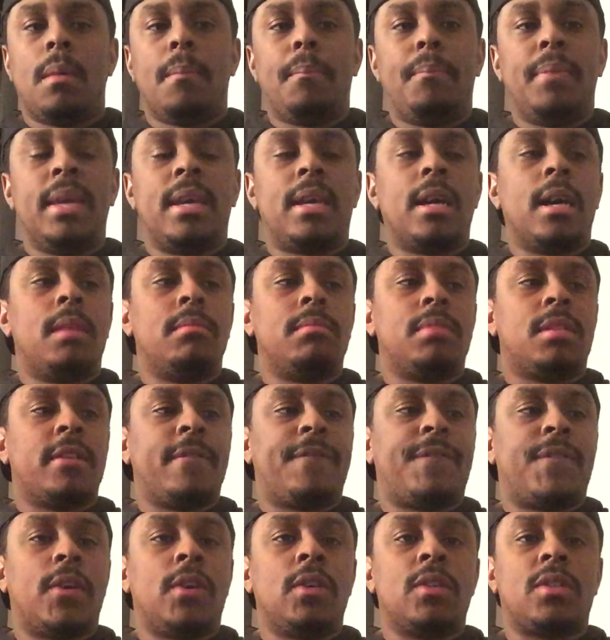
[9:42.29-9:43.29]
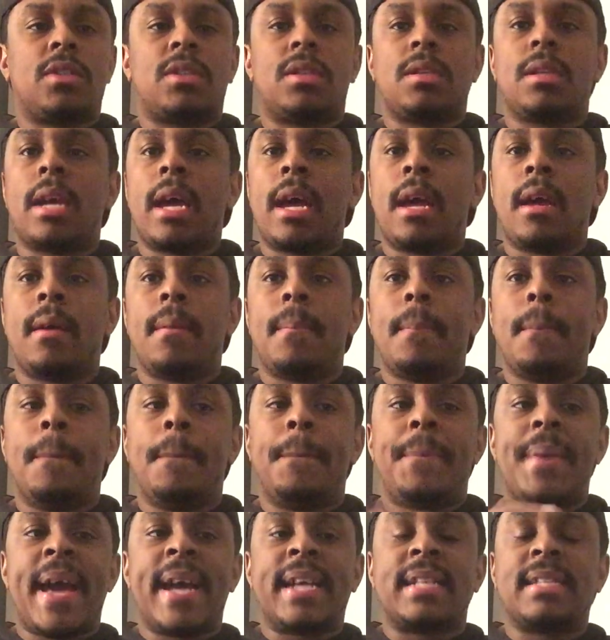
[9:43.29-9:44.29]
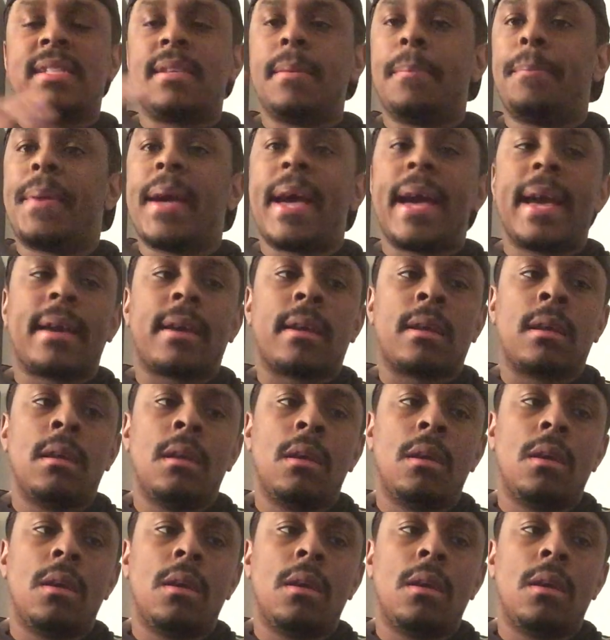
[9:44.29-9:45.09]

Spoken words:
becomes the first back-to-back